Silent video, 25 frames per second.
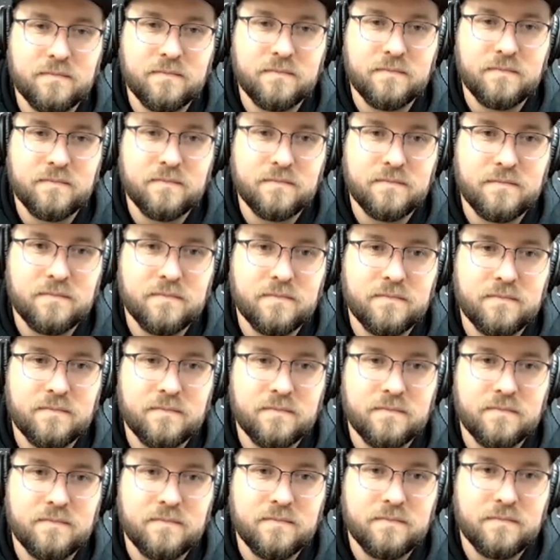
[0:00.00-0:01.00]

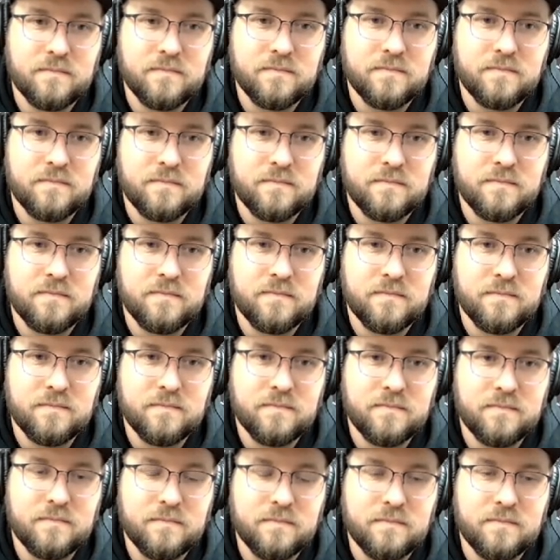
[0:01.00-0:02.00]

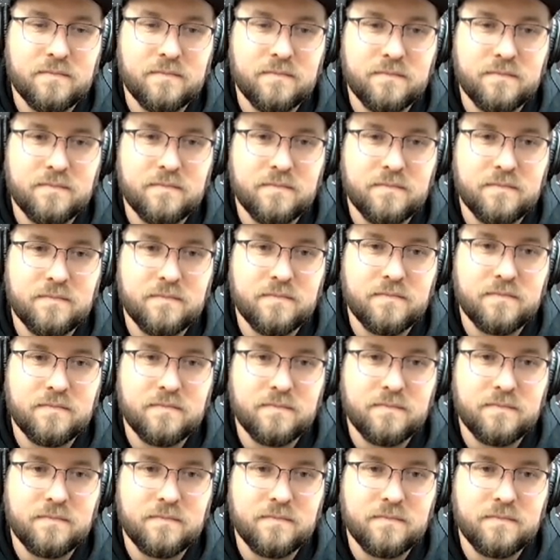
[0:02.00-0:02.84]
[no speech]